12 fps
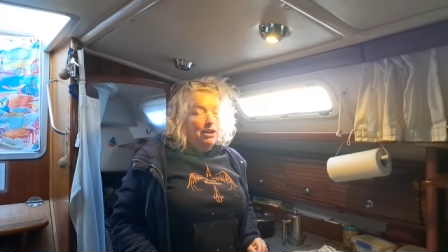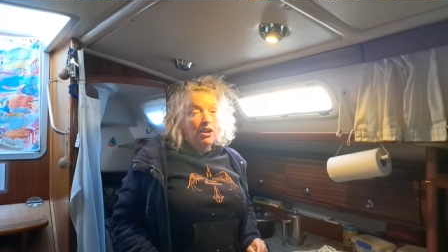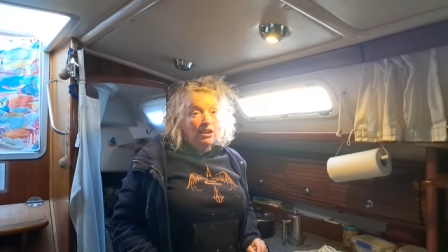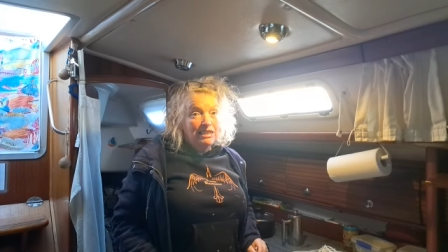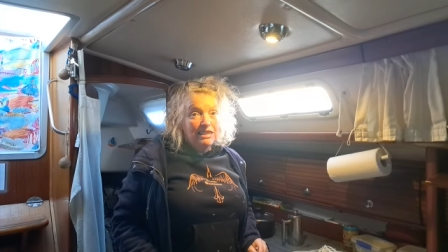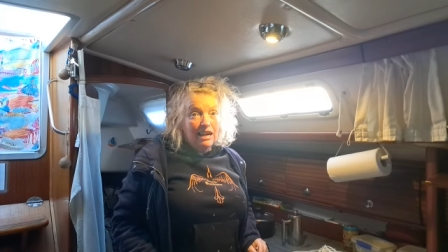
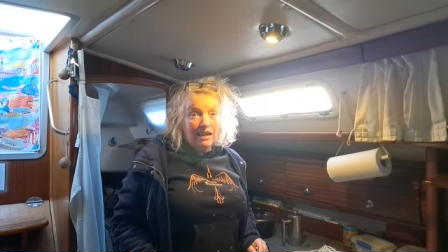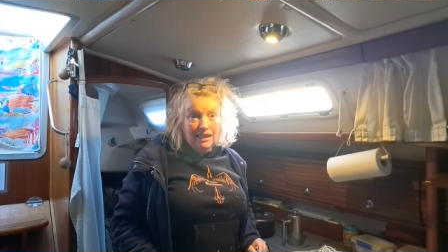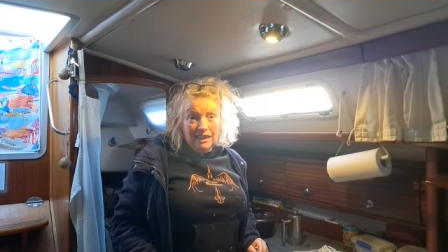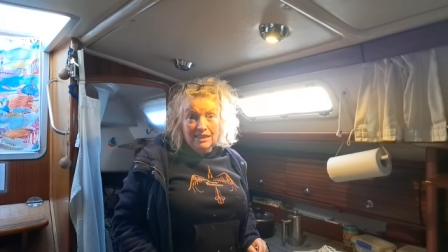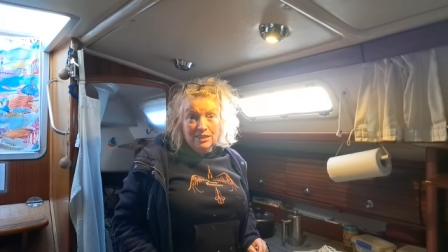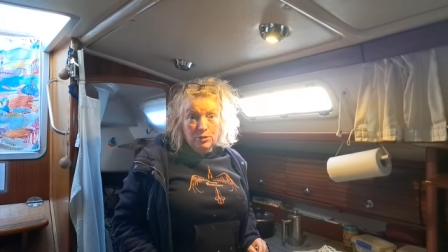Not
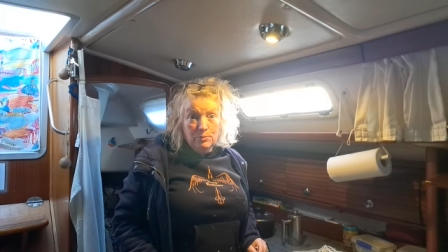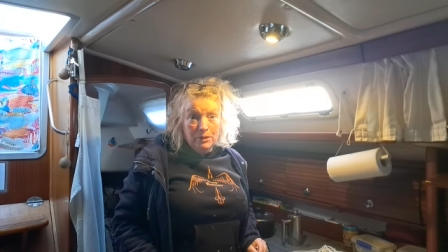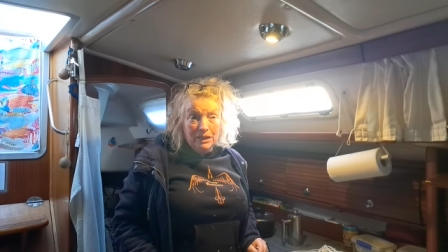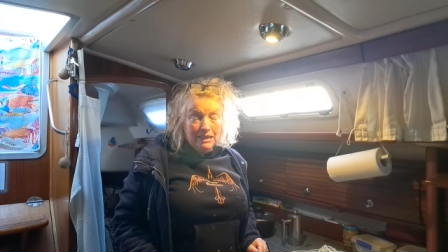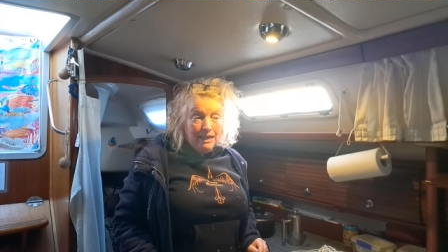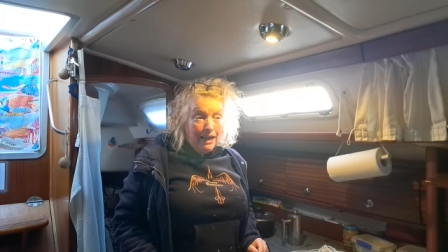exactly super
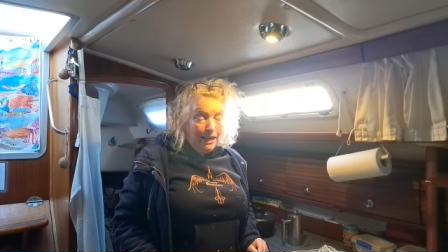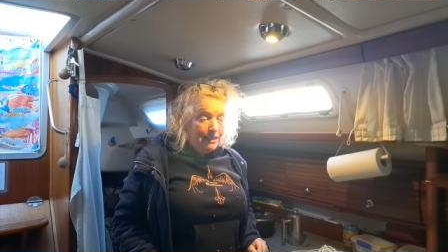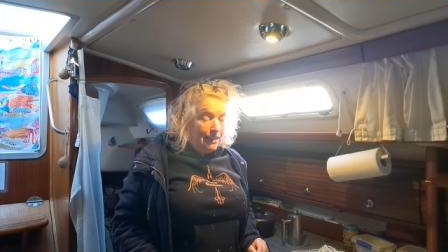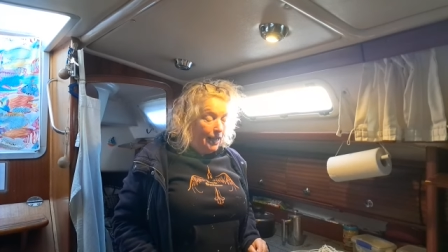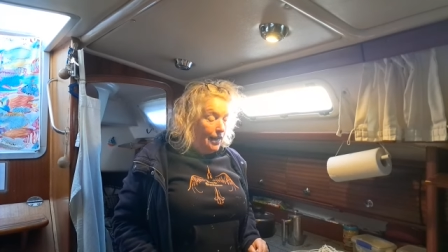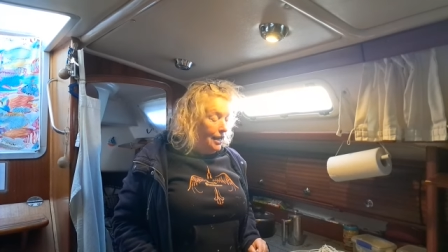
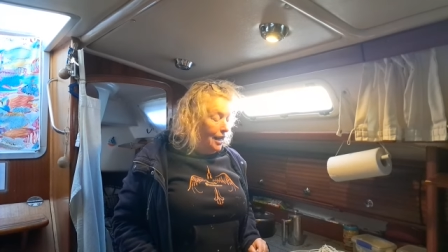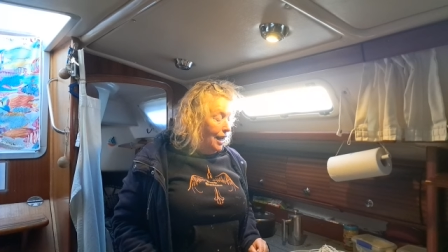exciting.